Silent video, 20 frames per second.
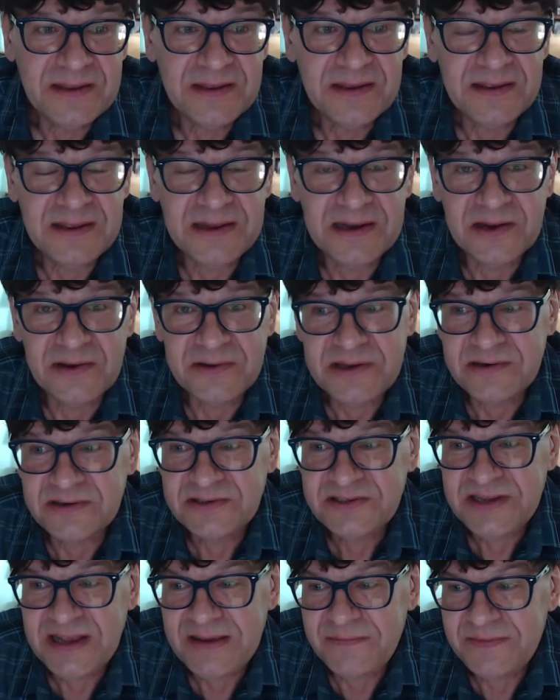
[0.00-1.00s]
you know, your
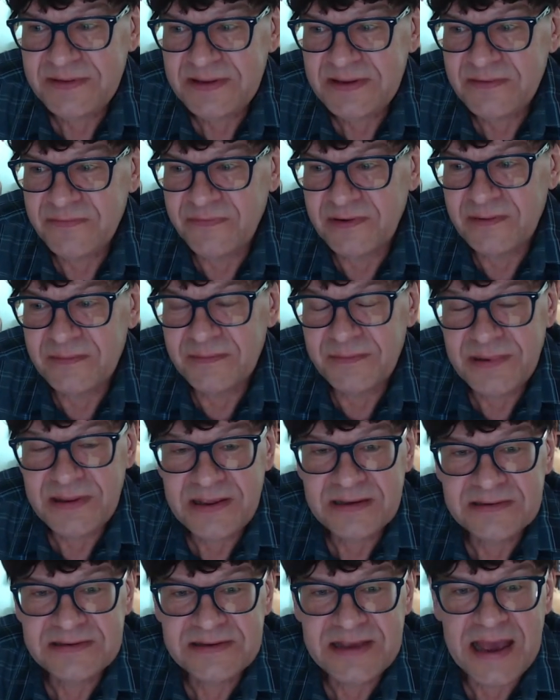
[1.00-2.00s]
safety from
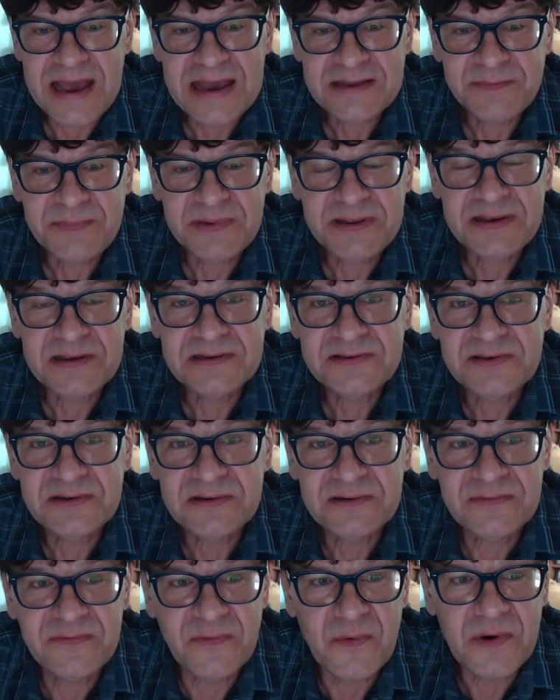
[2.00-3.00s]
being attacked because
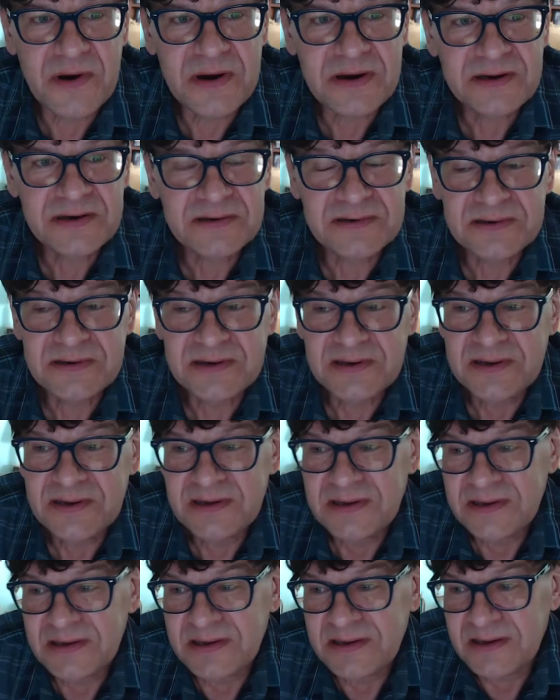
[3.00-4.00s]
you're a foreigner.
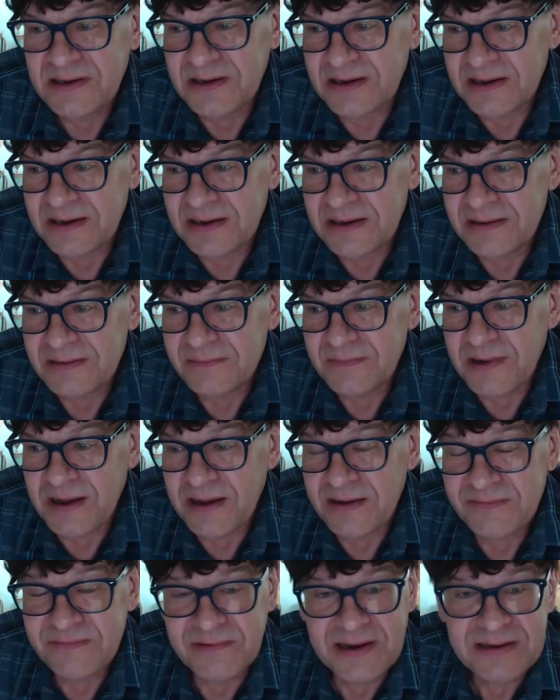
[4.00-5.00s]
Uh,
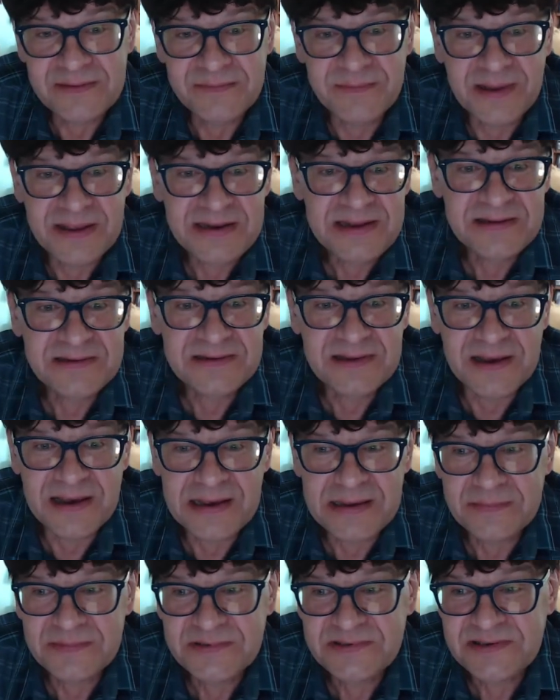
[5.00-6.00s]
I've read many
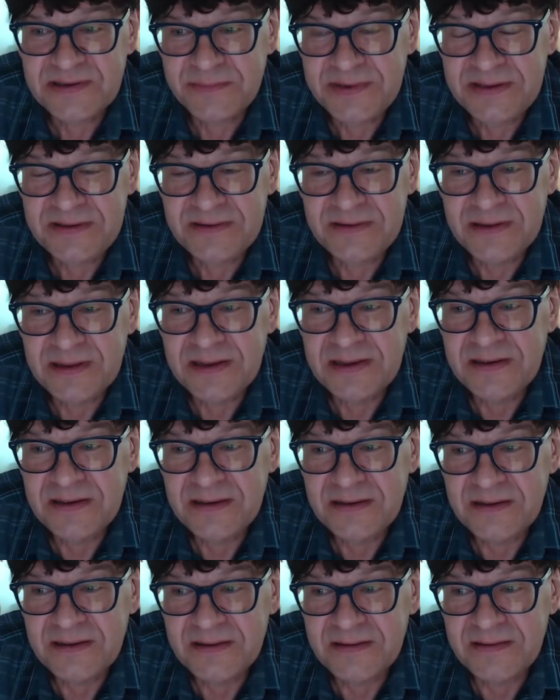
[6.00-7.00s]
times. I mean,
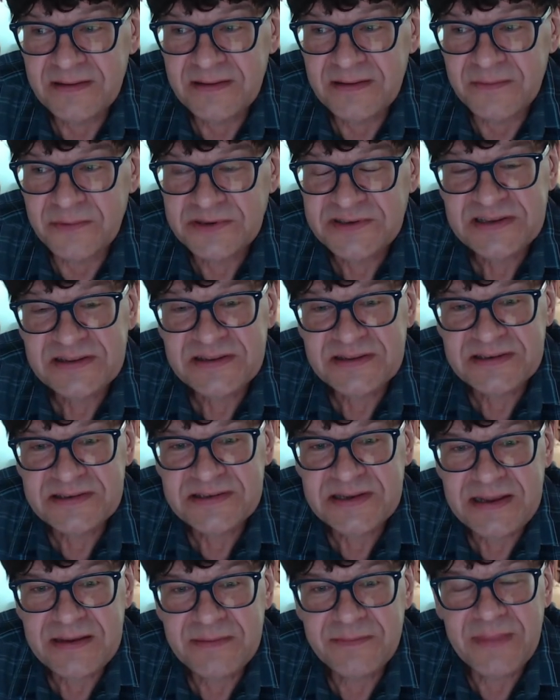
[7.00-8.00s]
was it the
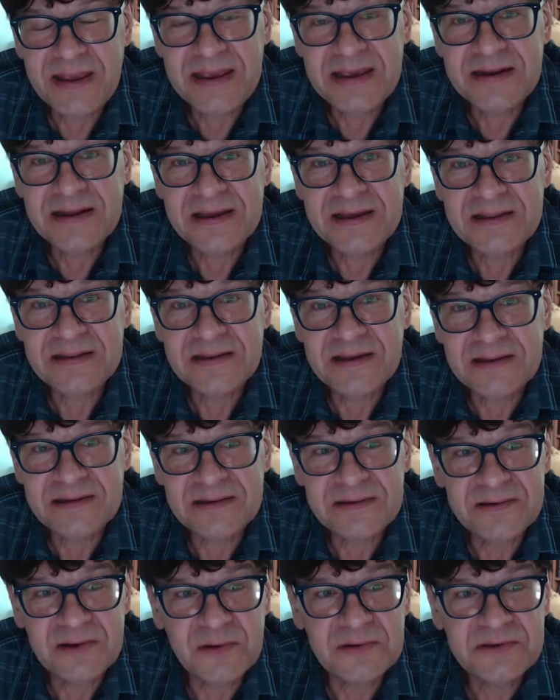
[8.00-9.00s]
same man I,
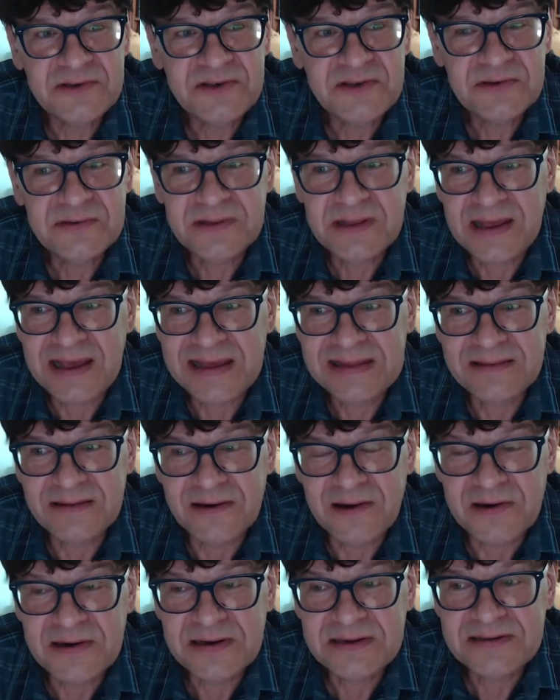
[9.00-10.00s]
I told you that had the
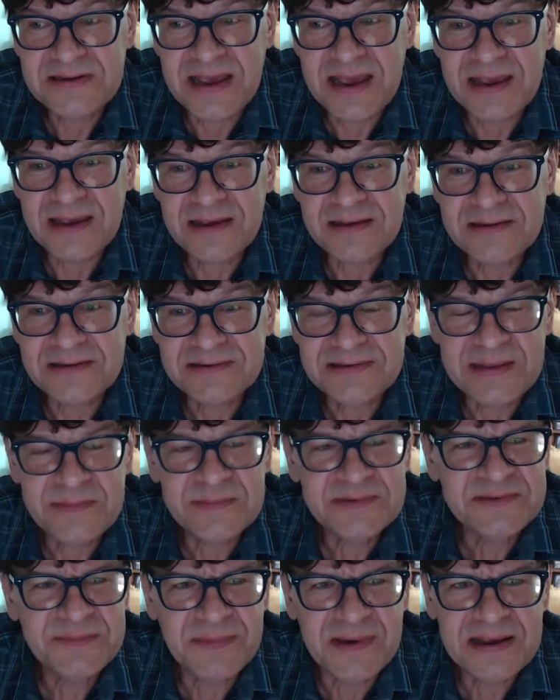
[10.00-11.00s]
heart attack? His name
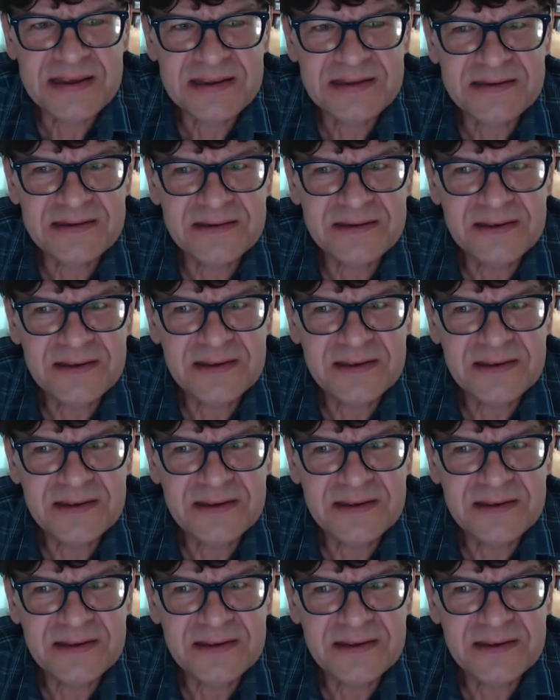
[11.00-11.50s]
is Mike,